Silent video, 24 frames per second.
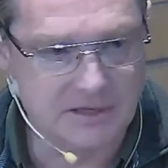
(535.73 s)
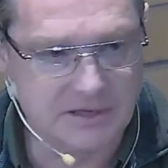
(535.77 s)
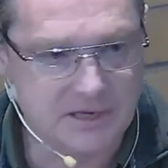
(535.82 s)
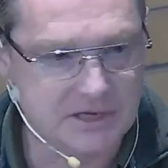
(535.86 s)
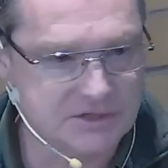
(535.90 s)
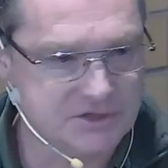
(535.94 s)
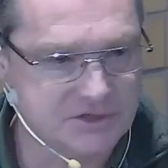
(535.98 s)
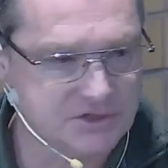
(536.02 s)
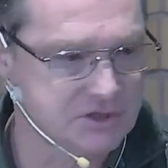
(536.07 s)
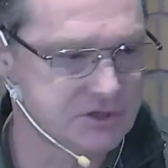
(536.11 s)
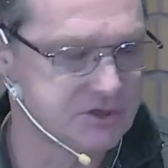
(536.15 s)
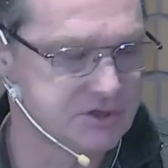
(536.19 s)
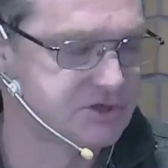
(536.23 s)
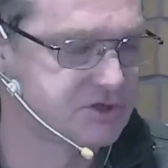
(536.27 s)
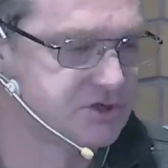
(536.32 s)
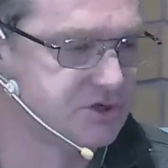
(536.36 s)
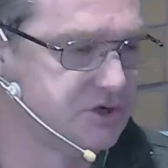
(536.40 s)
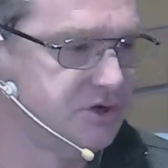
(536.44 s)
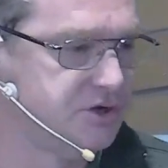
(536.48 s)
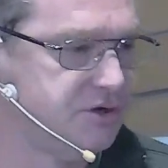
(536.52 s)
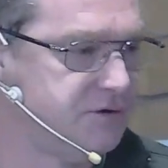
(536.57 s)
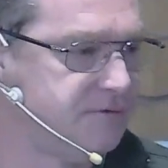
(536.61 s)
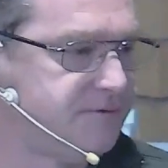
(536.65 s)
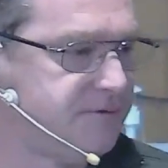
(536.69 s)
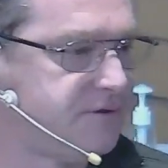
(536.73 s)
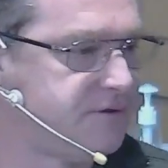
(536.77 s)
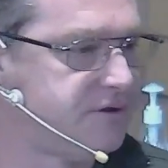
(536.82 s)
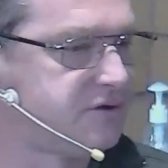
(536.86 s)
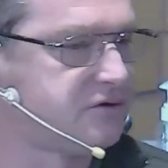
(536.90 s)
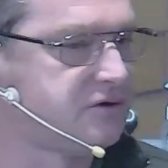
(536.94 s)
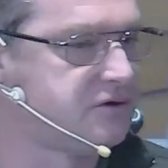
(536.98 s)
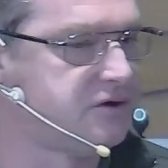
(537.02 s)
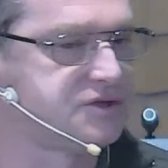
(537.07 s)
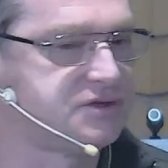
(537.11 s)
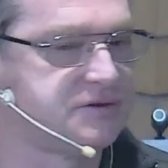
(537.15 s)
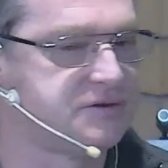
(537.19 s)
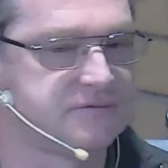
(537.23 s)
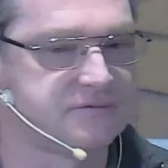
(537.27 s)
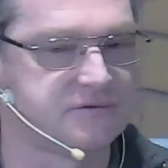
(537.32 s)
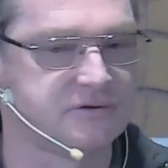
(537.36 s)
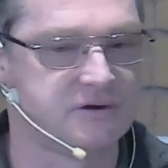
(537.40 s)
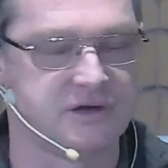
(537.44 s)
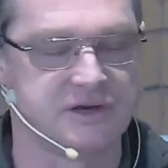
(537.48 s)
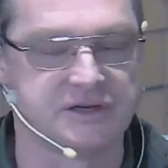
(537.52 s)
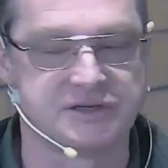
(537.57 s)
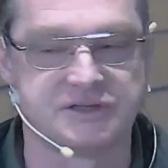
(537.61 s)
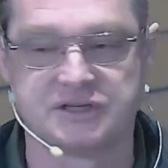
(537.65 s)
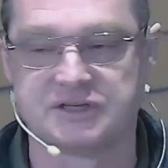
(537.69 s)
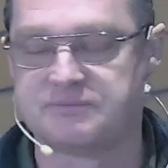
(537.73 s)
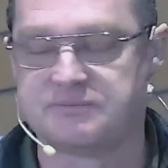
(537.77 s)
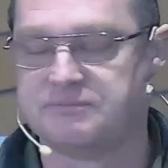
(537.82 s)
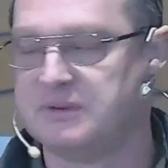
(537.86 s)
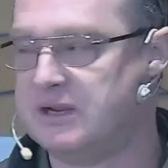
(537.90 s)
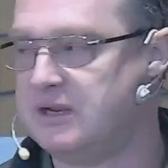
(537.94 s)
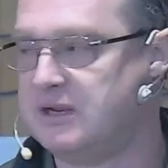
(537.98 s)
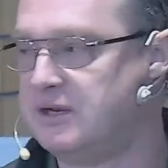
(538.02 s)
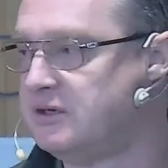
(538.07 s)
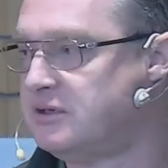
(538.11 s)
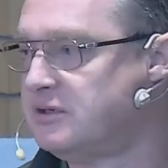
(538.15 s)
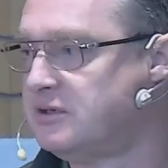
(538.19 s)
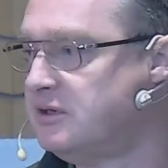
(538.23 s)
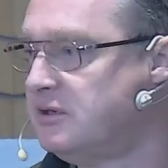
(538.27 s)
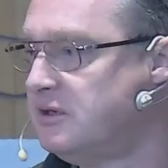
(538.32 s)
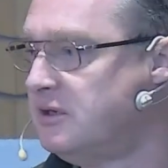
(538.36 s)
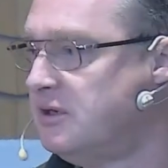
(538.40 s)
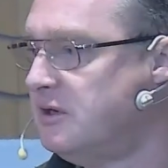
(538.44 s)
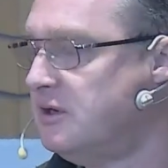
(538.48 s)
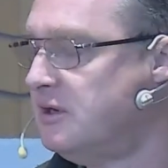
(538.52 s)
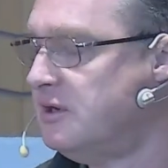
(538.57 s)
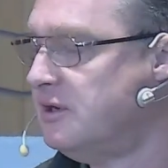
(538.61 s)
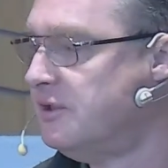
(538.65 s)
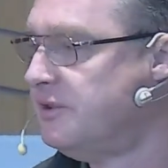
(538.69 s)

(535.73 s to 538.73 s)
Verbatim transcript: And his concern for the cross of Christ has meant